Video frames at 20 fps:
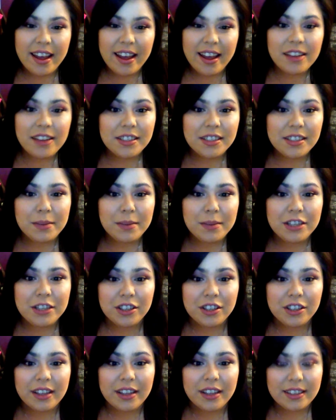and just make
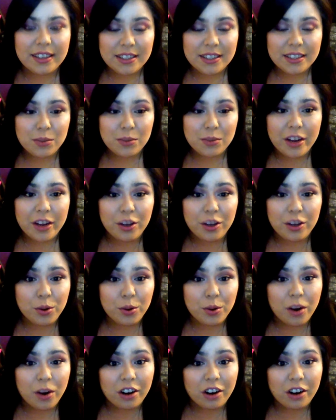sure that this is what
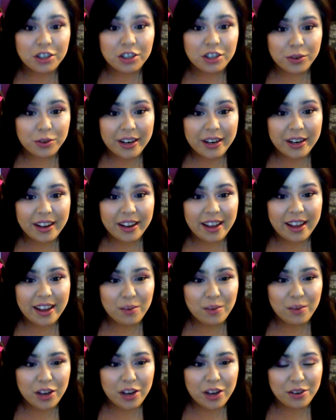you are treating
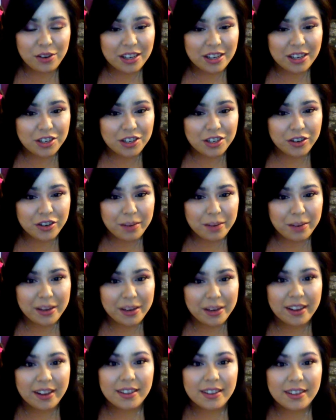and what you need to treat,
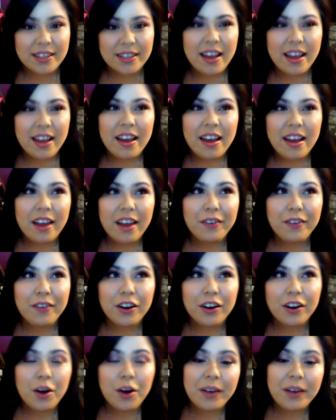because if
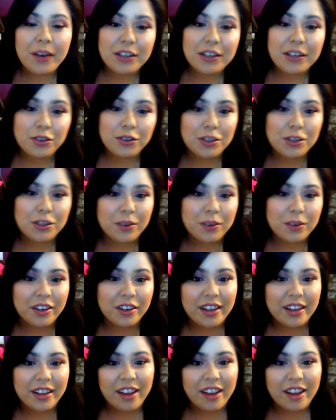you're going towards one
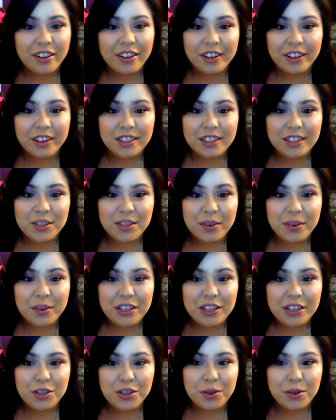or the other, you're just
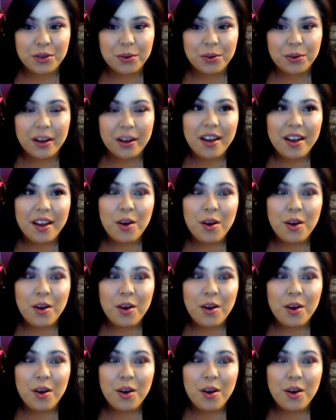going to